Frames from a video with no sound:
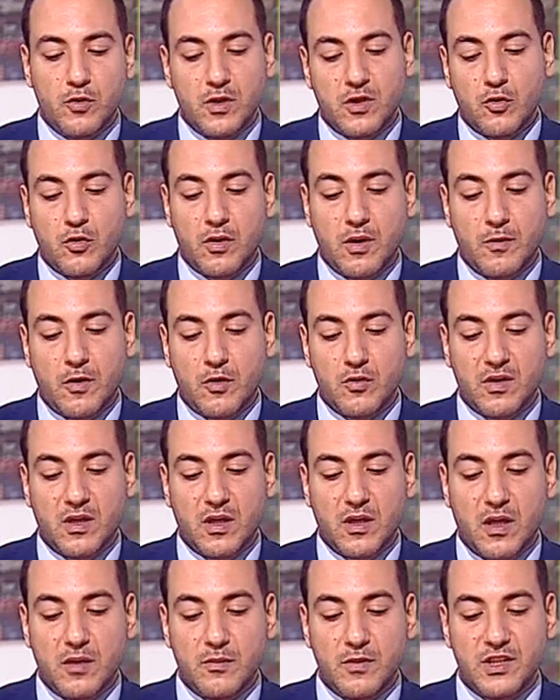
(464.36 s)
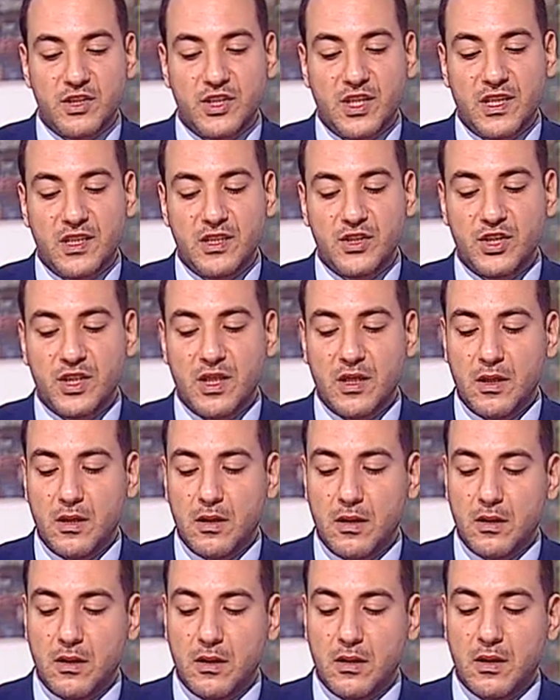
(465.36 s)
if we talk about climate change,
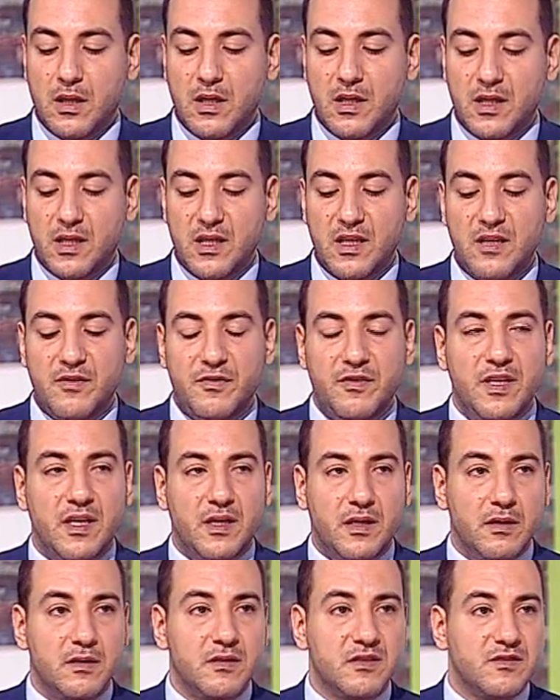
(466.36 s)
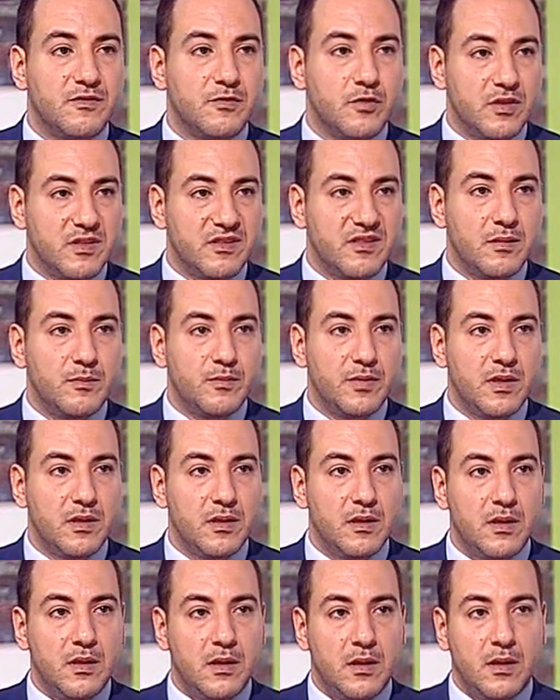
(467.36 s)
like e-vehicles, for
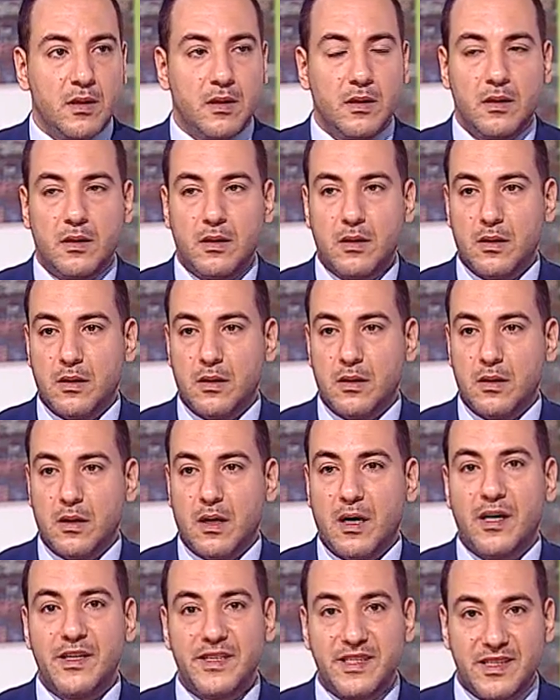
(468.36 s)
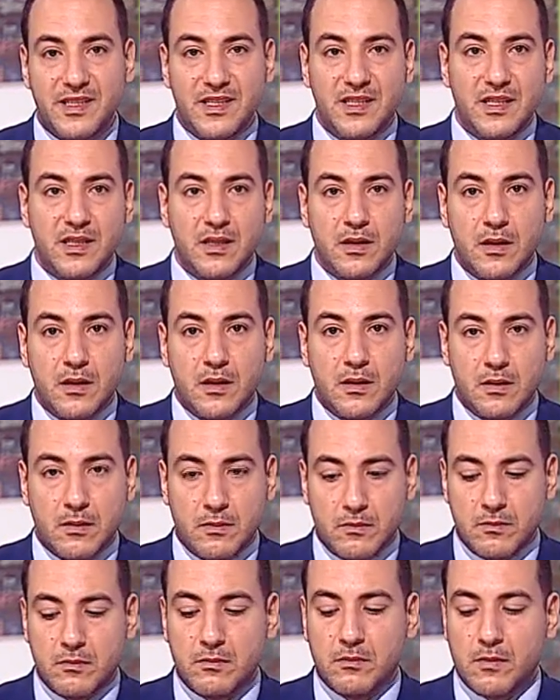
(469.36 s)
example, IT,
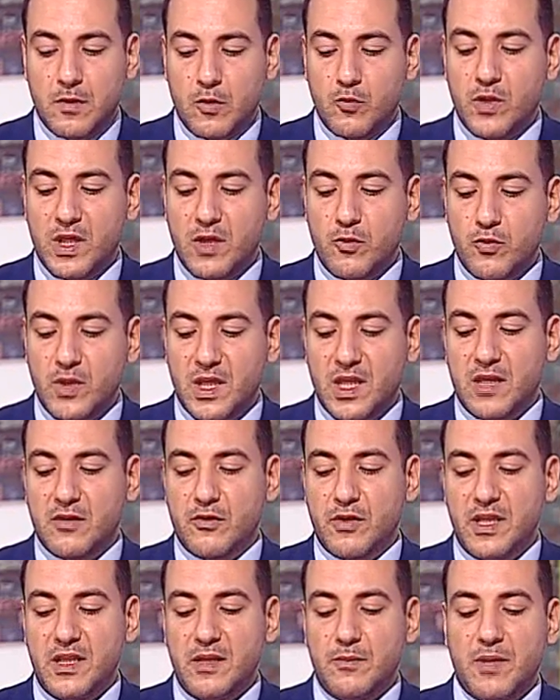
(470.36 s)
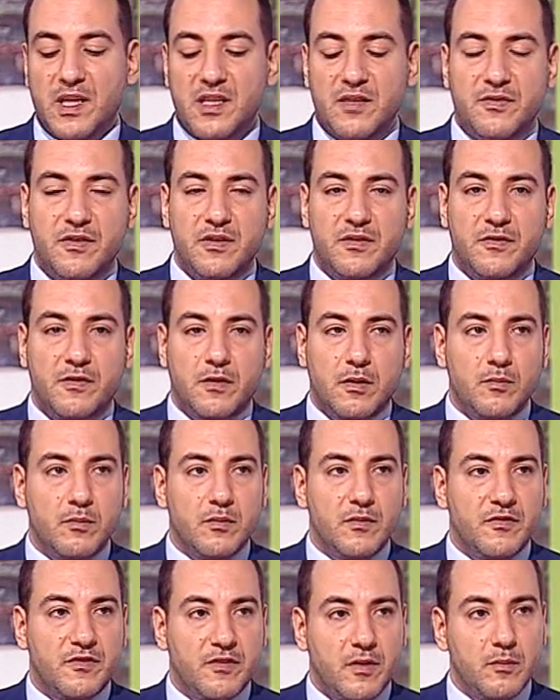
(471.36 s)
we, we can really benefit
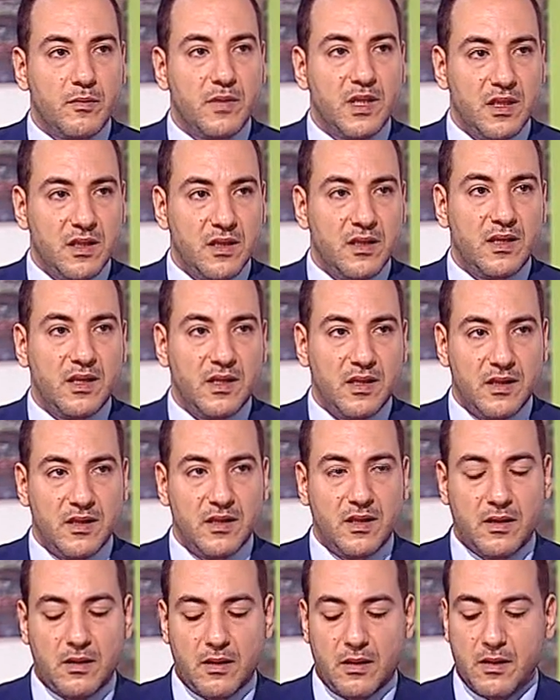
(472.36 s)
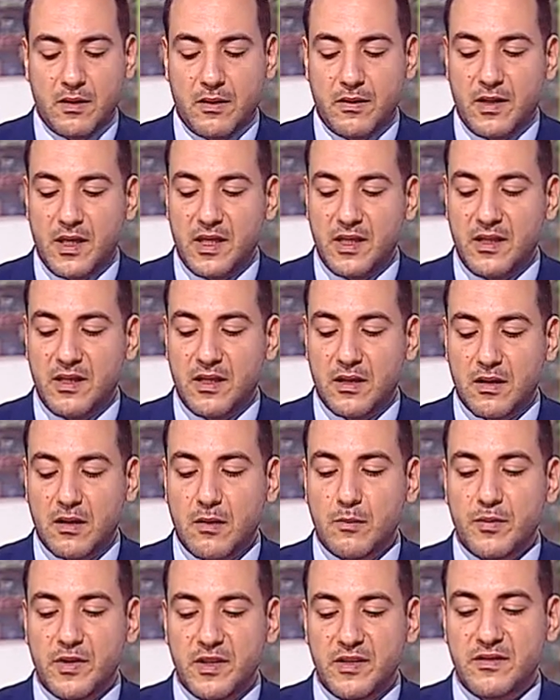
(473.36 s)
from, from in, in uh, the Indian
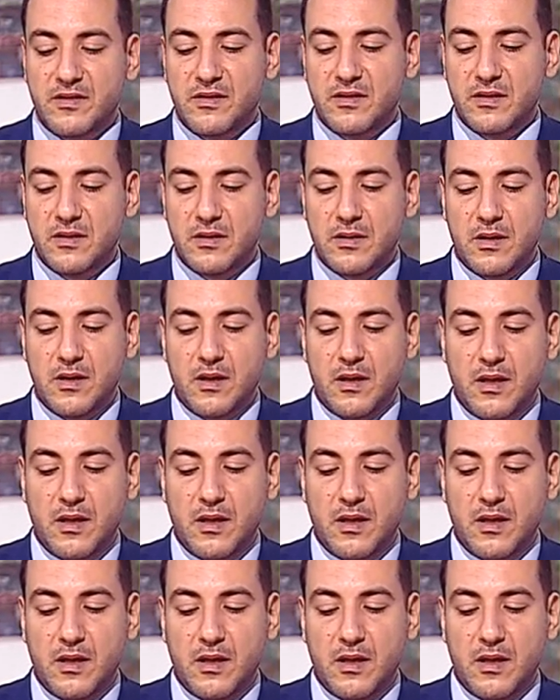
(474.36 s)
companies